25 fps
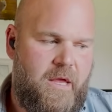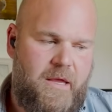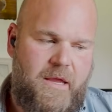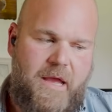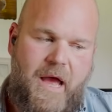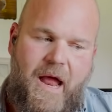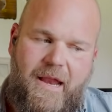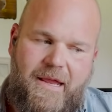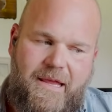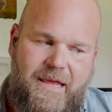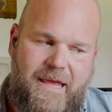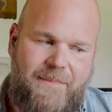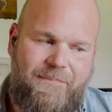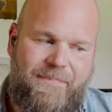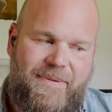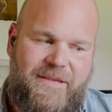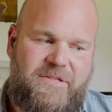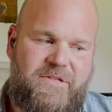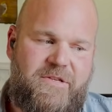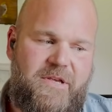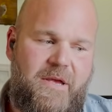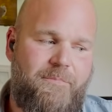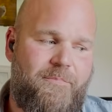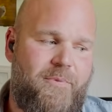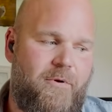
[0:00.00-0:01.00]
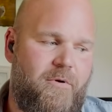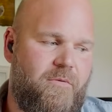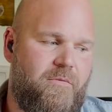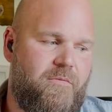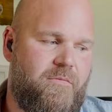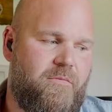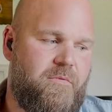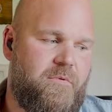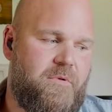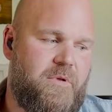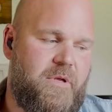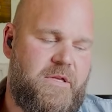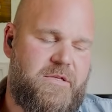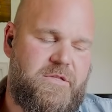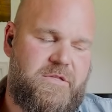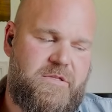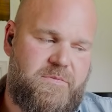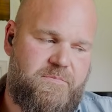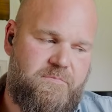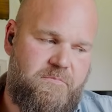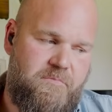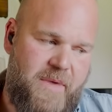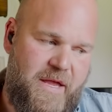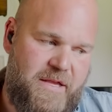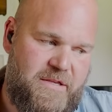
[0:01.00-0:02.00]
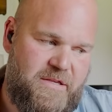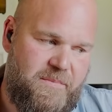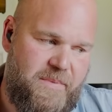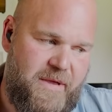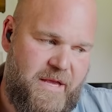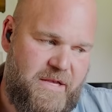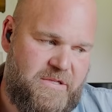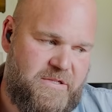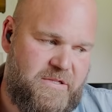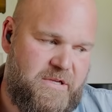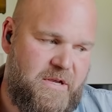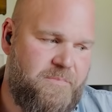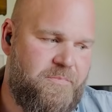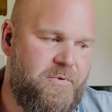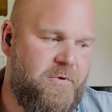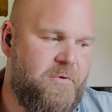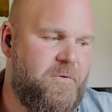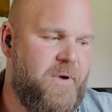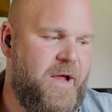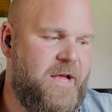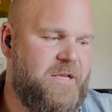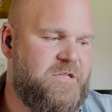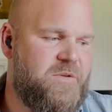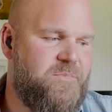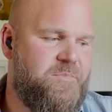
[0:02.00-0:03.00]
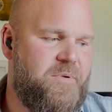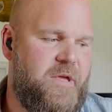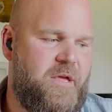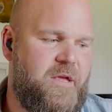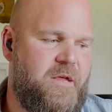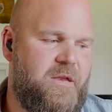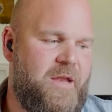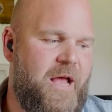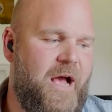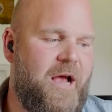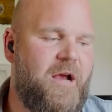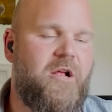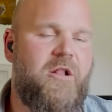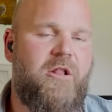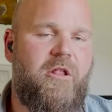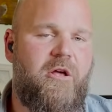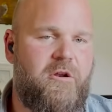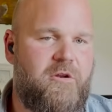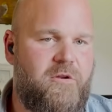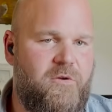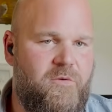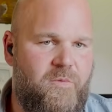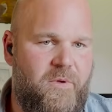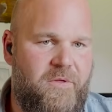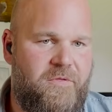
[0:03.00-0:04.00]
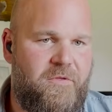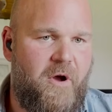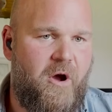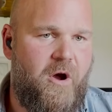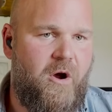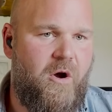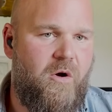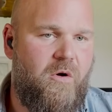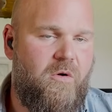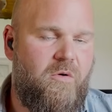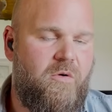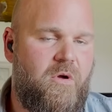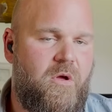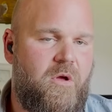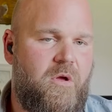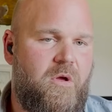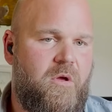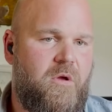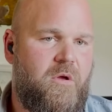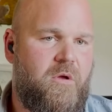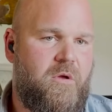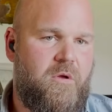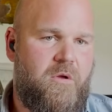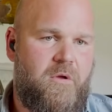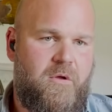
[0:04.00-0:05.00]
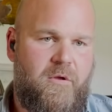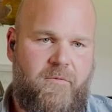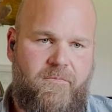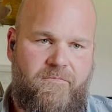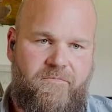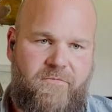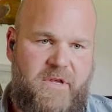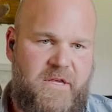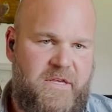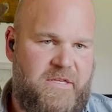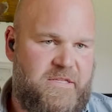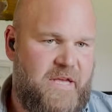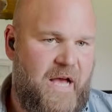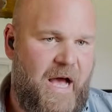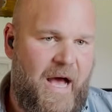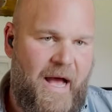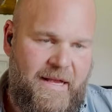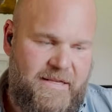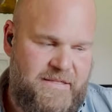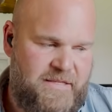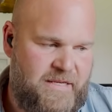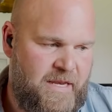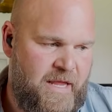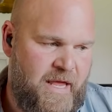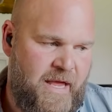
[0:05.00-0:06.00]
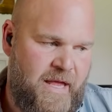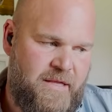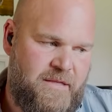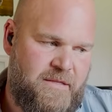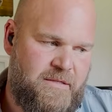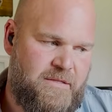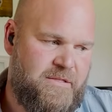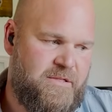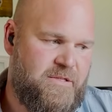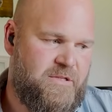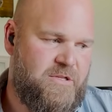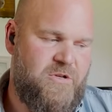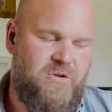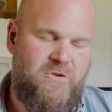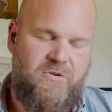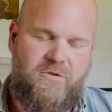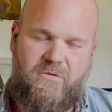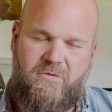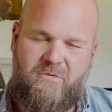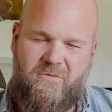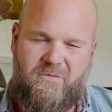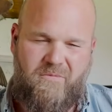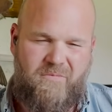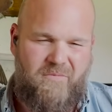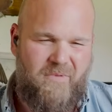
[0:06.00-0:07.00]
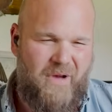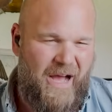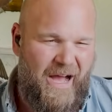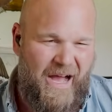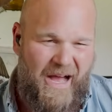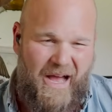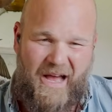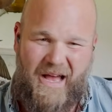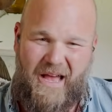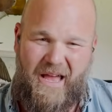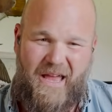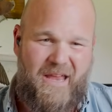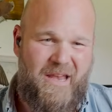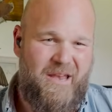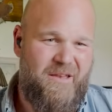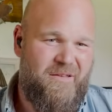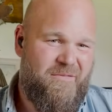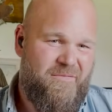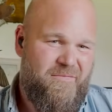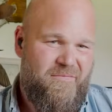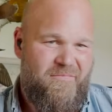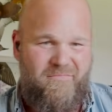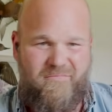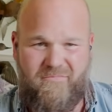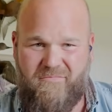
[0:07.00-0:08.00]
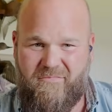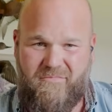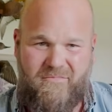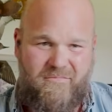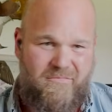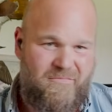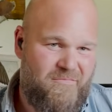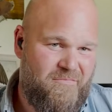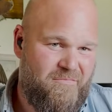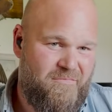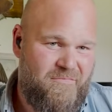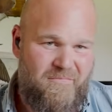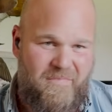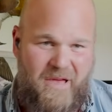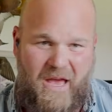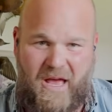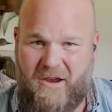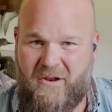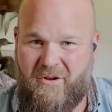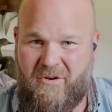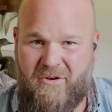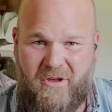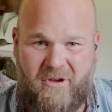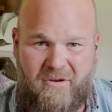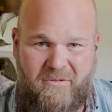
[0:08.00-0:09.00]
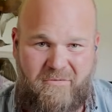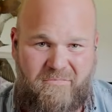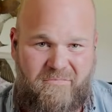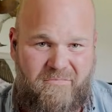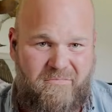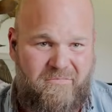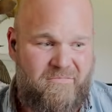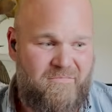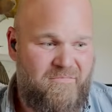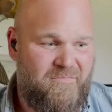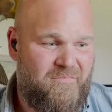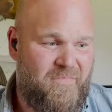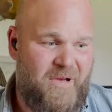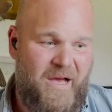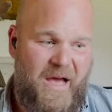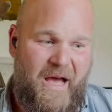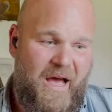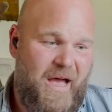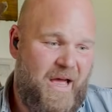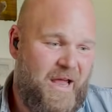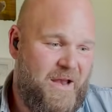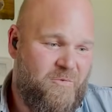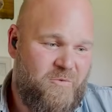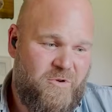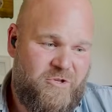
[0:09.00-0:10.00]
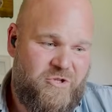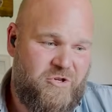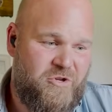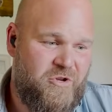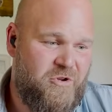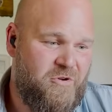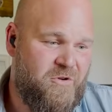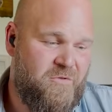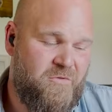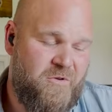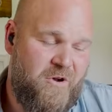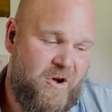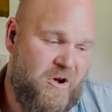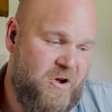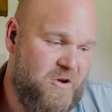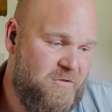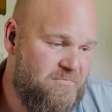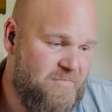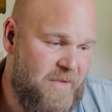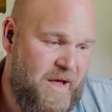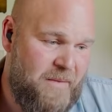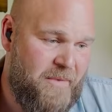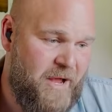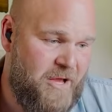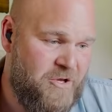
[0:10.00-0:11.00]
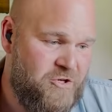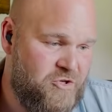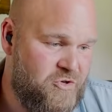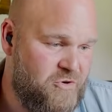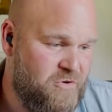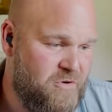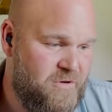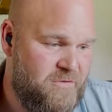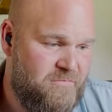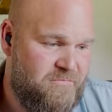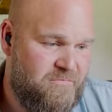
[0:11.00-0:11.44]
Got to keep it simple. It's meant to be a simple recipe, not cluttered with all these odds and ends to hide. I don't know. Hide what you're doing wrong? I'm not sure.